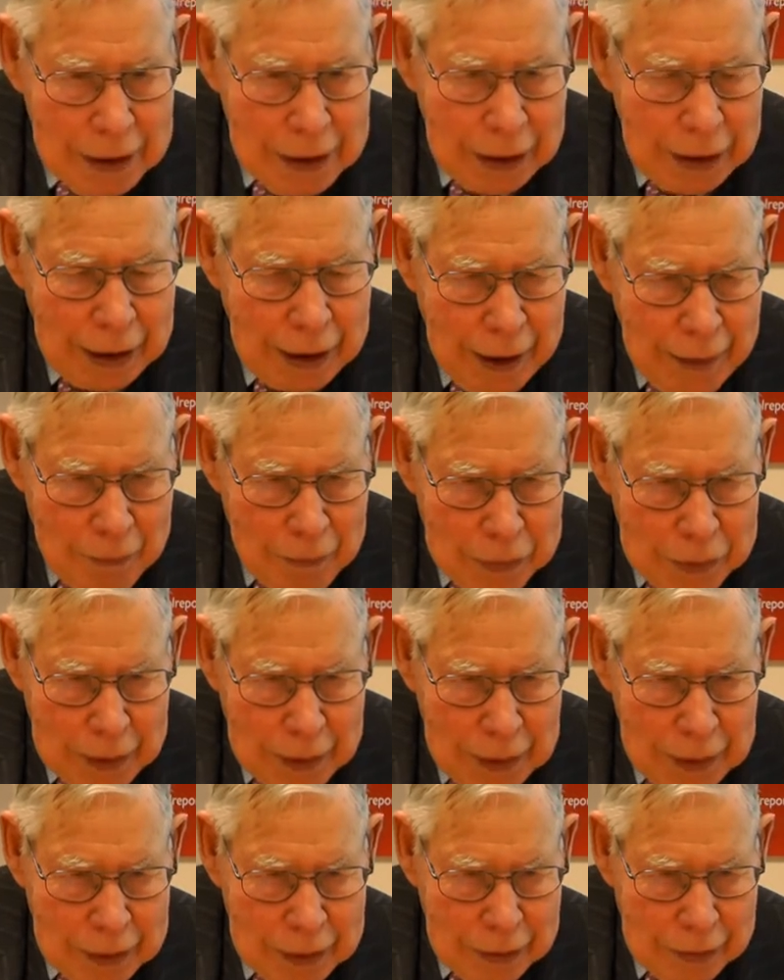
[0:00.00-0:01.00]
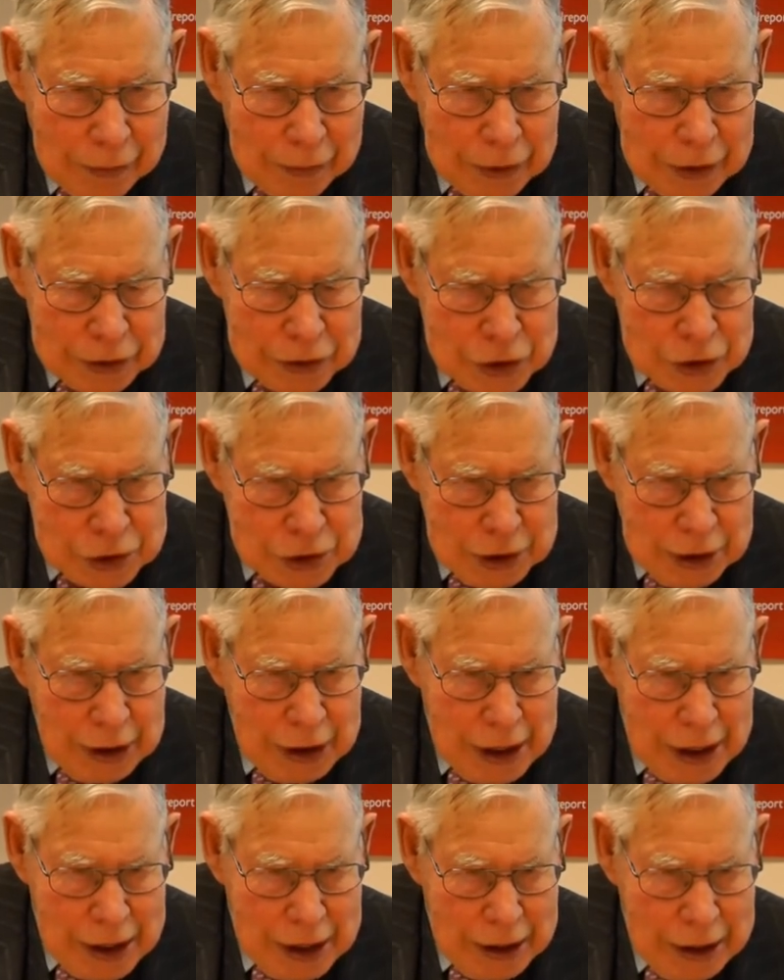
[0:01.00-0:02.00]
Um, the
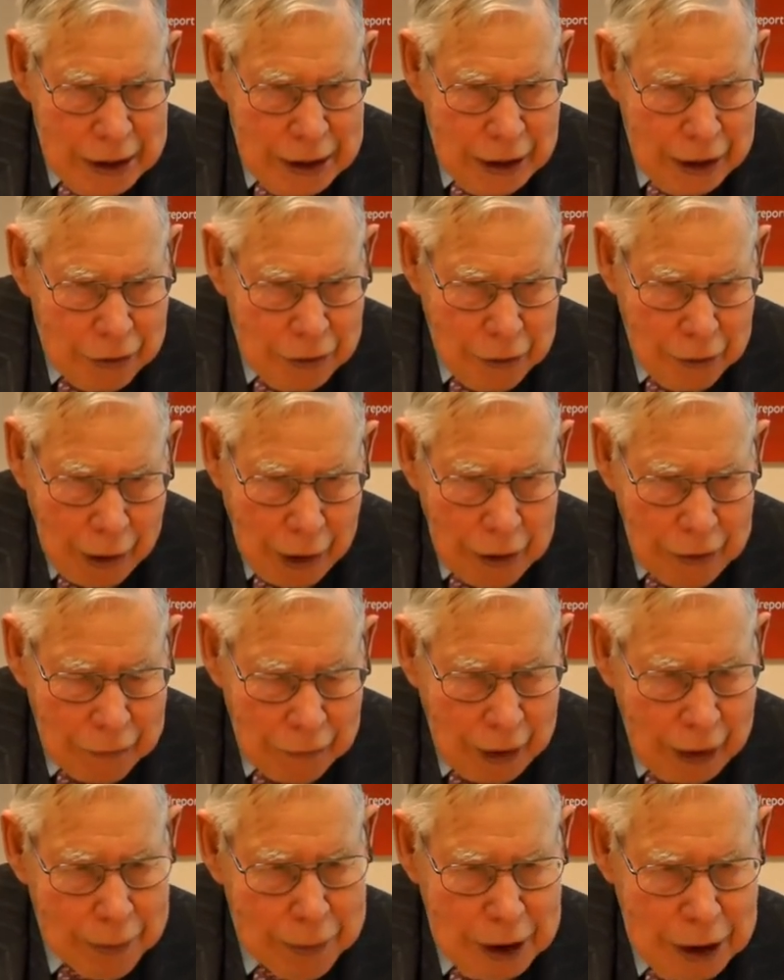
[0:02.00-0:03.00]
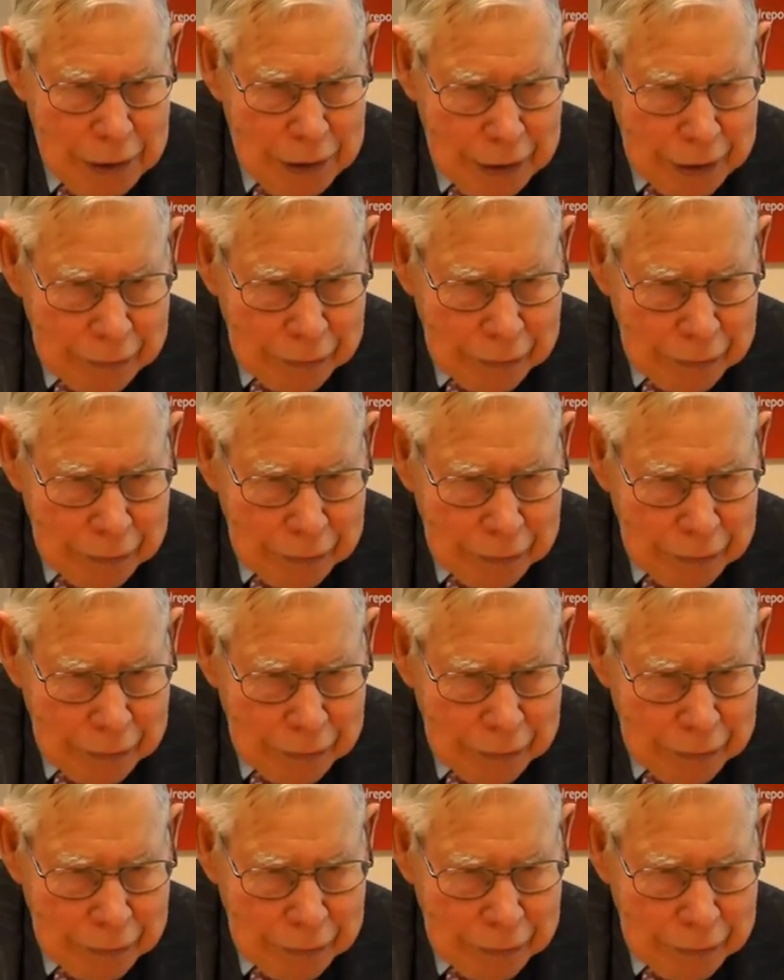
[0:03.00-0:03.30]
Stirling aircraft, I mean,